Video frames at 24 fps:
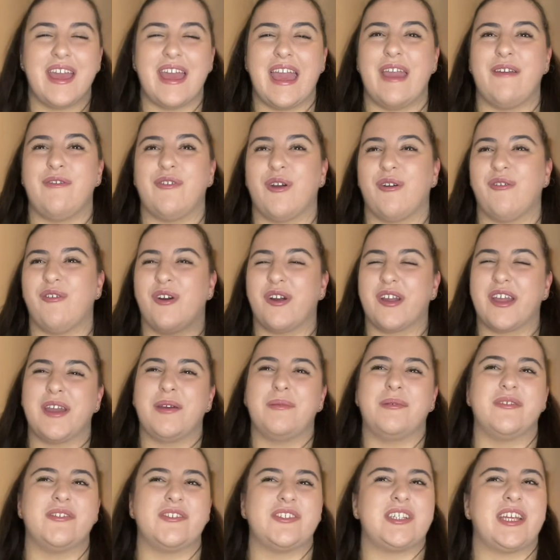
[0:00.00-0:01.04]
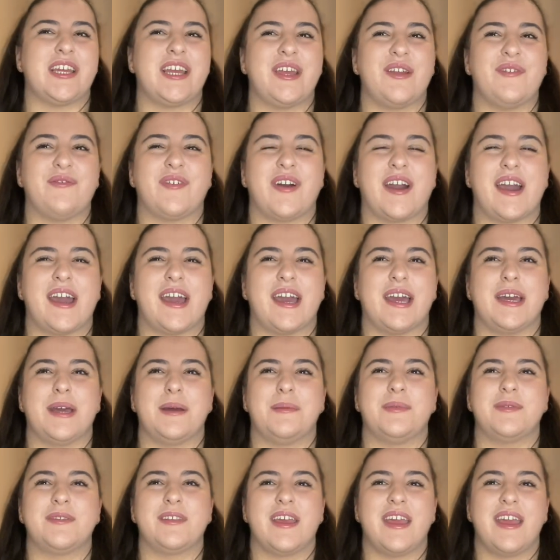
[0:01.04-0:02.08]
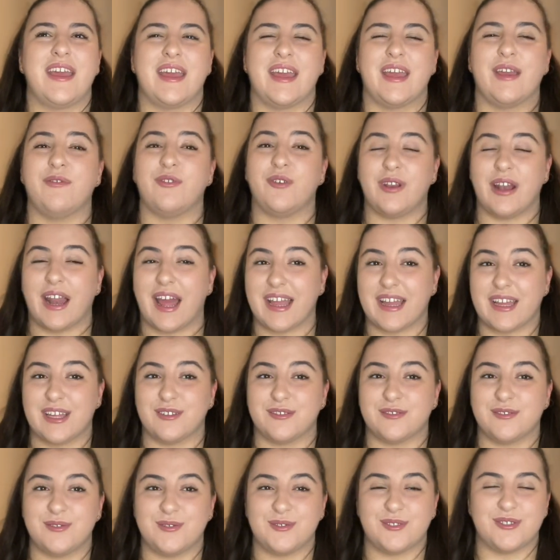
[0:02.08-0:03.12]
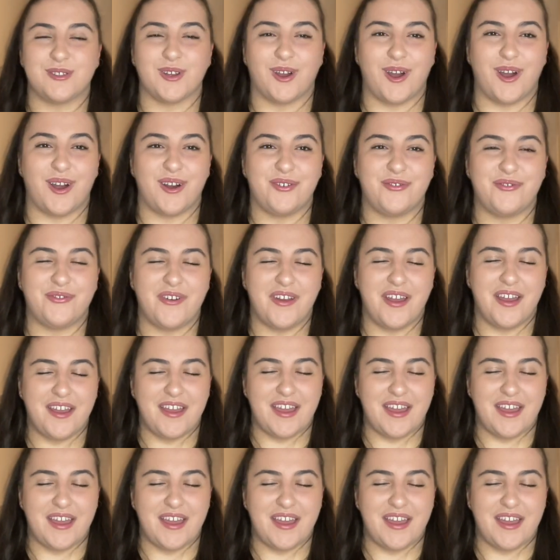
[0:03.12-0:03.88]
if you're rocking with Seyi Vibez, if you like his new stuff.